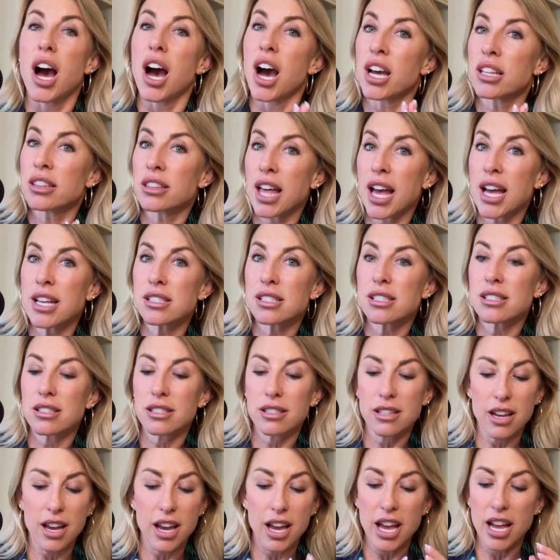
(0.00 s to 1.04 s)

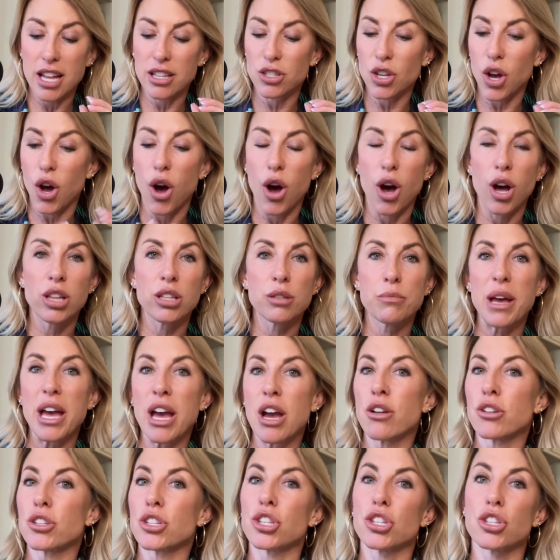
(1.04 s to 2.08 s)
Unless it's all
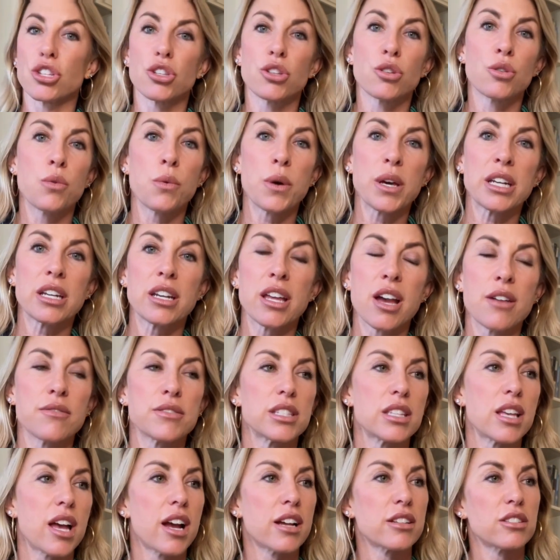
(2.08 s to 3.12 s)
about you wanted to have
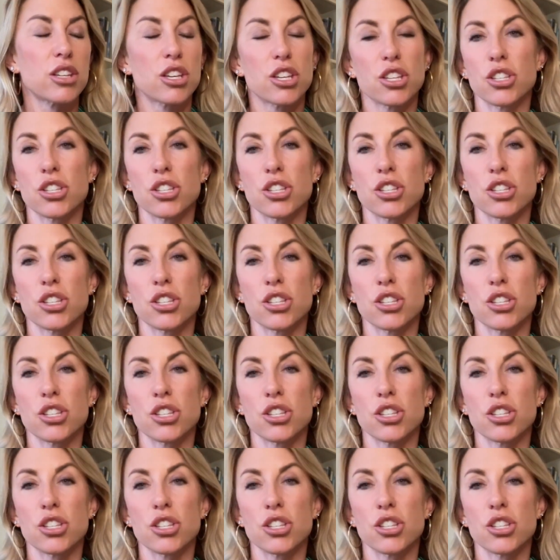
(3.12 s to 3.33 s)
sex,